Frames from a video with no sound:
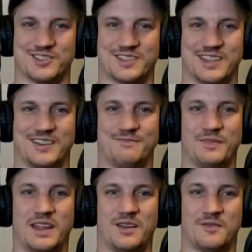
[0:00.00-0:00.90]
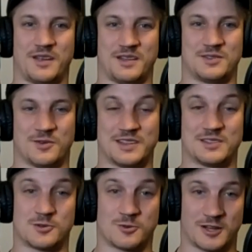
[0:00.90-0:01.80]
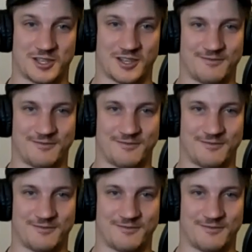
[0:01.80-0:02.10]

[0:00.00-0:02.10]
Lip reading: then, vasoconstriction,